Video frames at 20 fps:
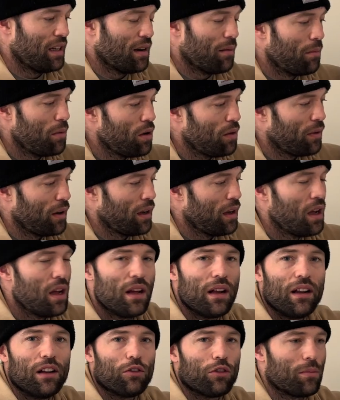to move it,
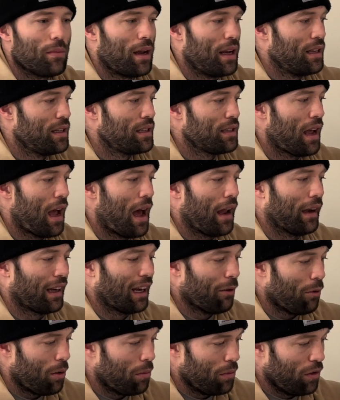it'll remain static,
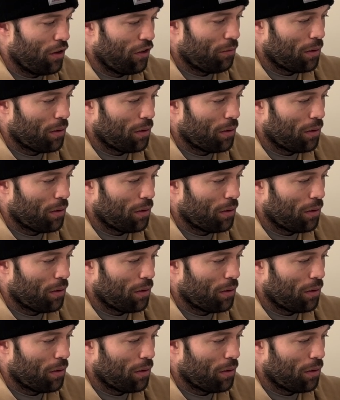it won't move.